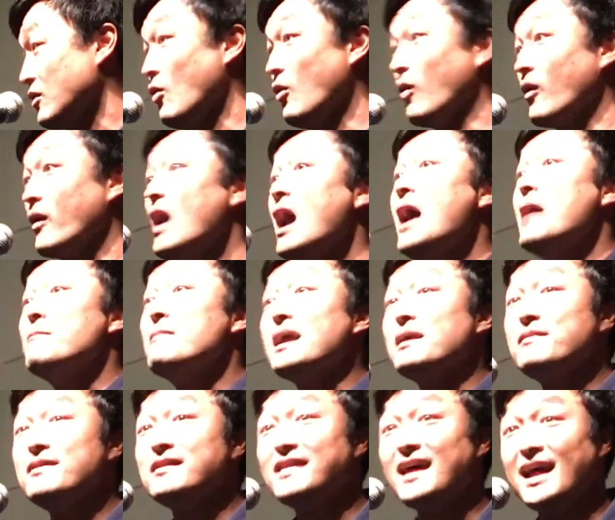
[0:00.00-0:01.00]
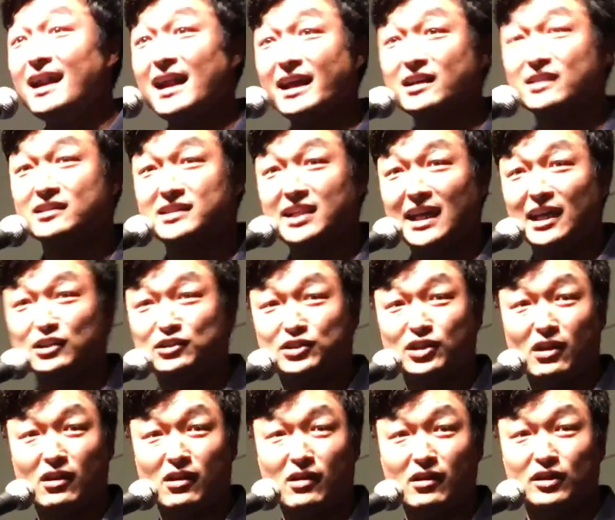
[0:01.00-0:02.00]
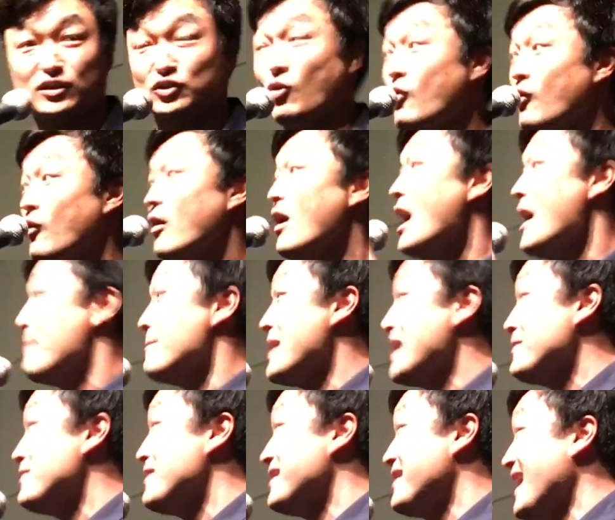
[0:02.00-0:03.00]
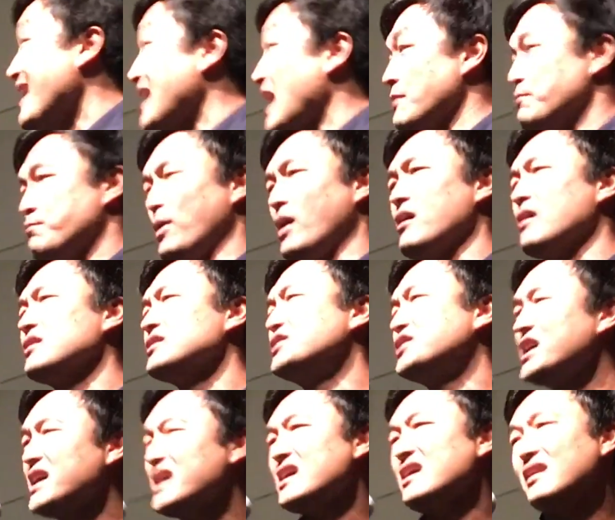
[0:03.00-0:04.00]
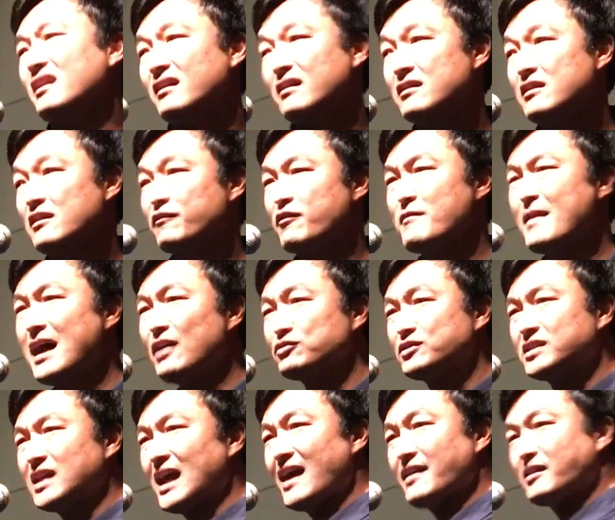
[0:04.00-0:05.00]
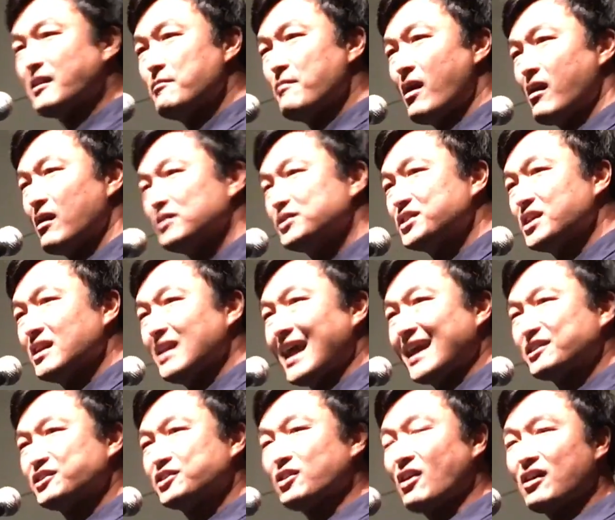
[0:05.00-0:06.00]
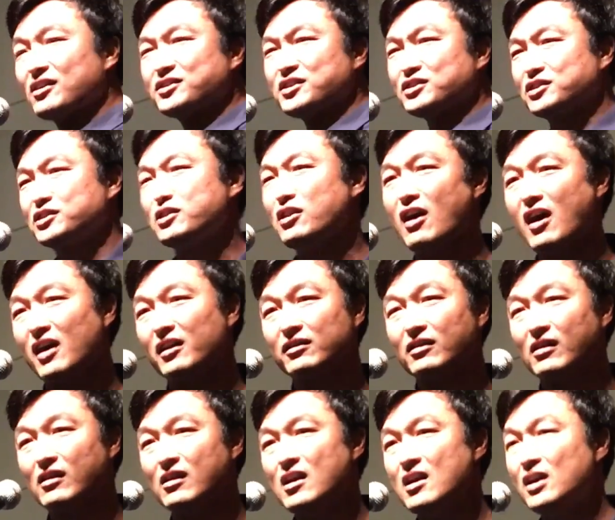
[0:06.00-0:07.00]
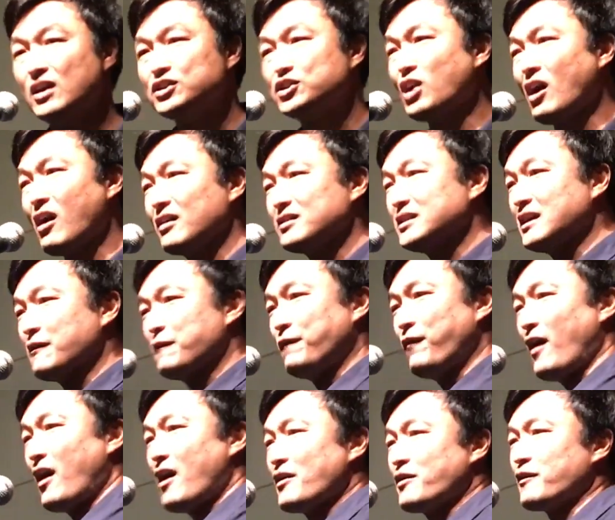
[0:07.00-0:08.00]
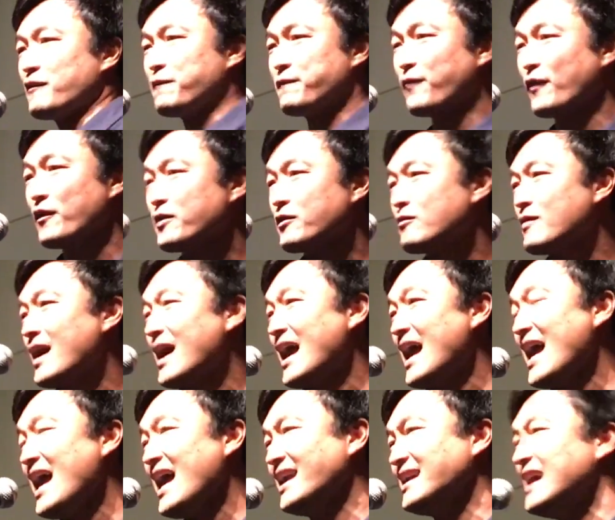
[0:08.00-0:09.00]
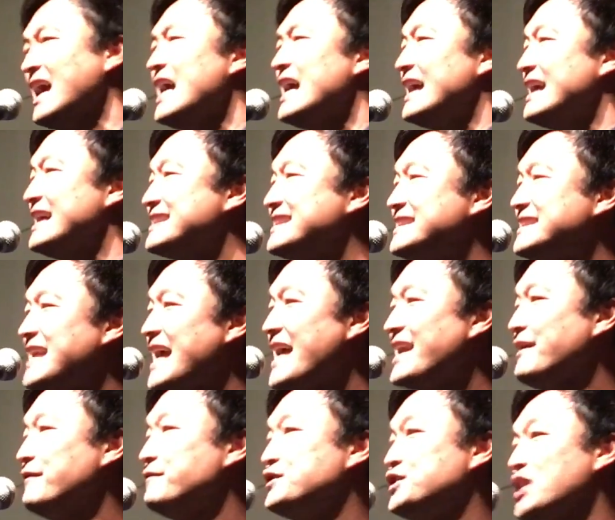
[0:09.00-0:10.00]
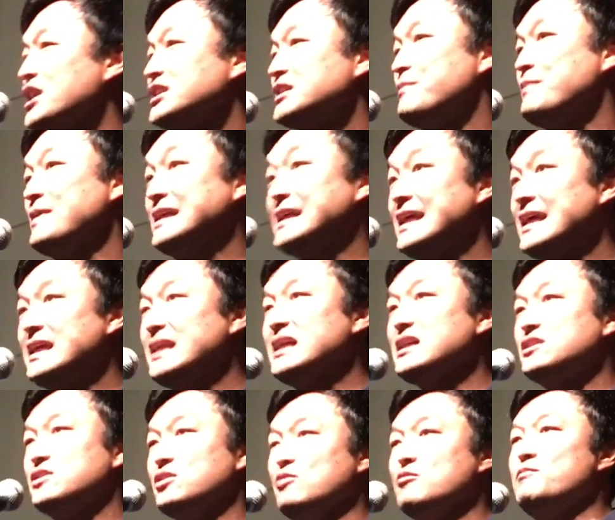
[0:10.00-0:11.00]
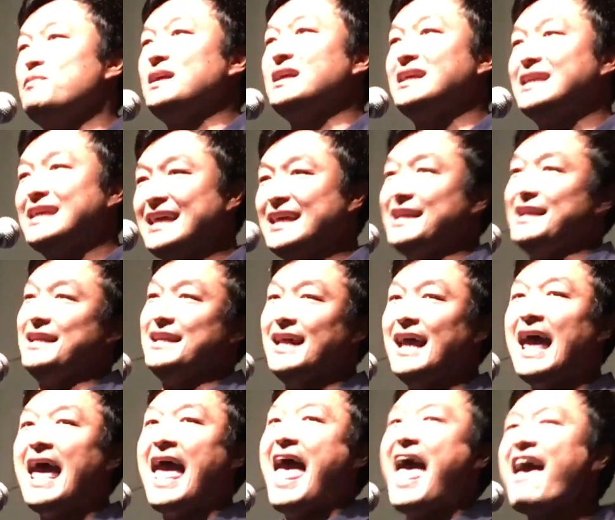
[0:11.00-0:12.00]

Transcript: Or maybe then I could take charge. Or maybe then I'd barge in from outside the margin like Sergeant Slaughter, charging farther, further ahead, instead of just beginning to begin.